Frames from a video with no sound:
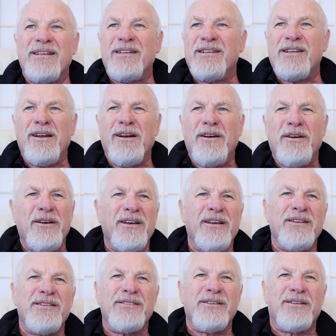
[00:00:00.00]
you're going to hurt
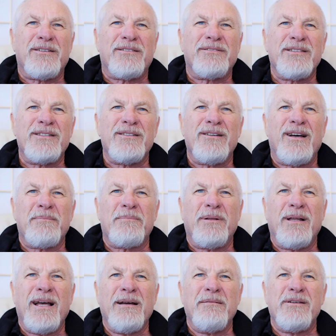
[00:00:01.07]
yourself. It's like
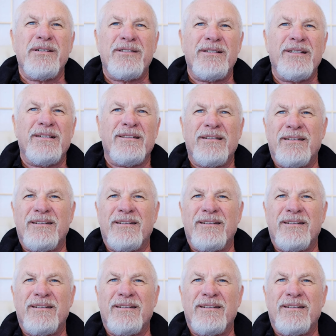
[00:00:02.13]
playing with shit.